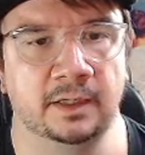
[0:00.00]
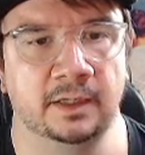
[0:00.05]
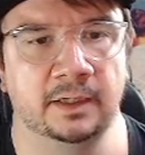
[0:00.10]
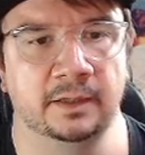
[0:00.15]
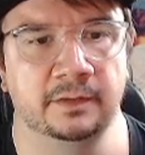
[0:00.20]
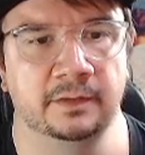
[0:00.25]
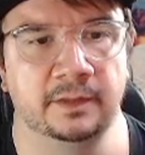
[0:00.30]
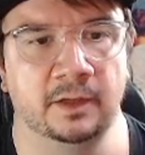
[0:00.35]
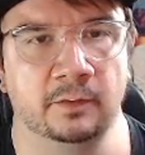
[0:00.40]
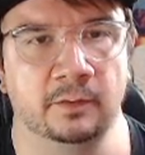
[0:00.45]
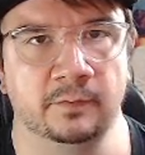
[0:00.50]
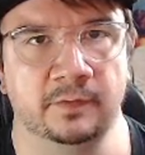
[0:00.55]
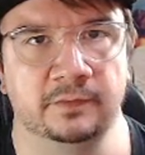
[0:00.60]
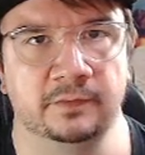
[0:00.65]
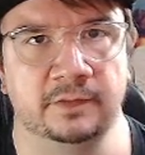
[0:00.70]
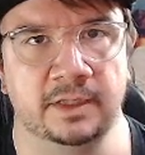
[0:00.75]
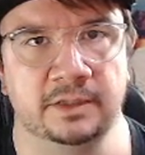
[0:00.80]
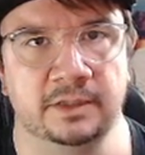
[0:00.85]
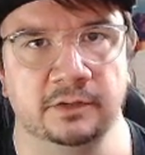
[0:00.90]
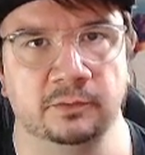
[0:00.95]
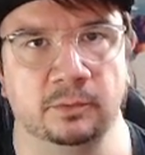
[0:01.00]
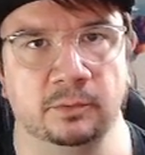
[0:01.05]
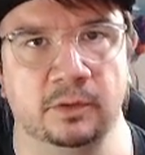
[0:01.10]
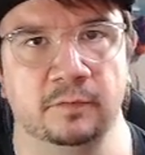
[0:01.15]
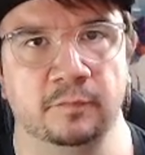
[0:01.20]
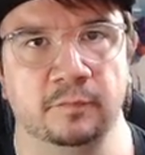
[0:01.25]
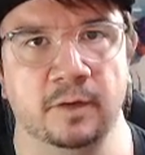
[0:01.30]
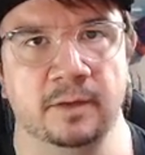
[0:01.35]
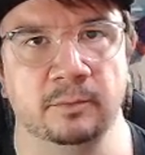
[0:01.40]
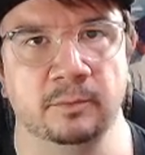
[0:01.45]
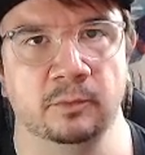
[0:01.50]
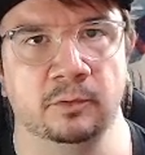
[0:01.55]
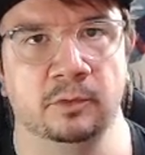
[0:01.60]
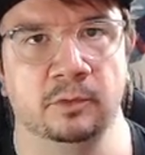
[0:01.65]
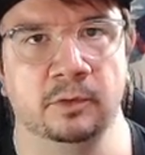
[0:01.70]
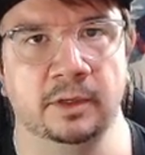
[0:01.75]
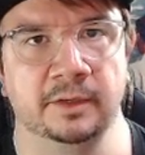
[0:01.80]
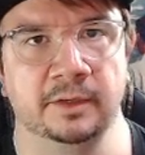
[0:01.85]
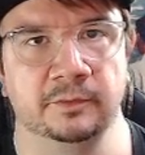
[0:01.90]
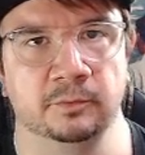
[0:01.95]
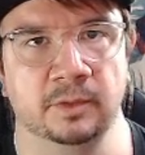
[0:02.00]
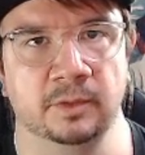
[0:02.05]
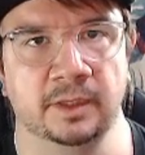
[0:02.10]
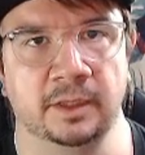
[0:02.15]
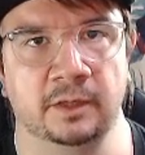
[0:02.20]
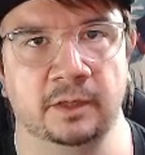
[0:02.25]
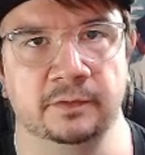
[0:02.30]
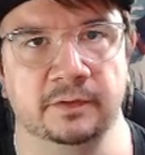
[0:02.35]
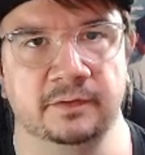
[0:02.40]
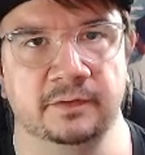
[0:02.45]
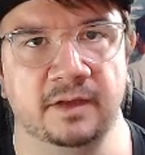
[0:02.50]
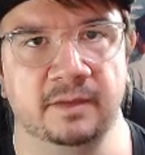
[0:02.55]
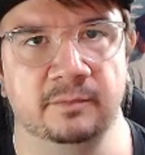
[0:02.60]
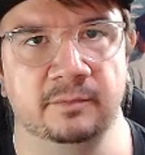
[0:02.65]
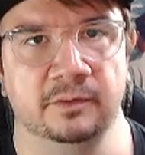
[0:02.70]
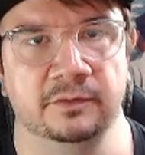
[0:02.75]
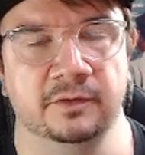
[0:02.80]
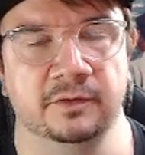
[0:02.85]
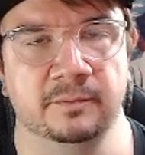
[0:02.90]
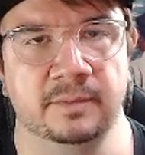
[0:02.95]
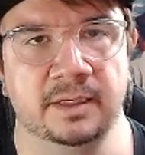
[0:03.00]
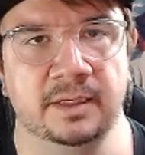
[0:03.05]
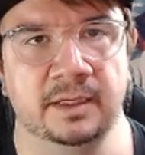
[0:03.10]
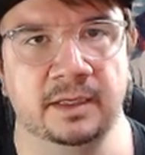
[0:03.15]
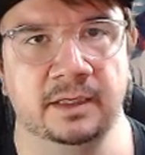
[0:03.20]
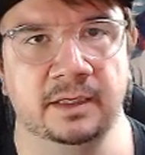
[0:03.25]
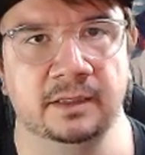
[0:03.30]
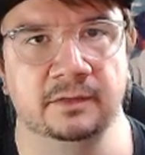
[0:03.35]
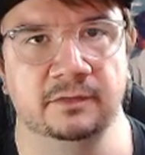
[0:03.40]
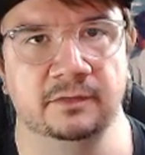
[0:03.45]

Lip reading: the only stages where a frame rule is really on the table to be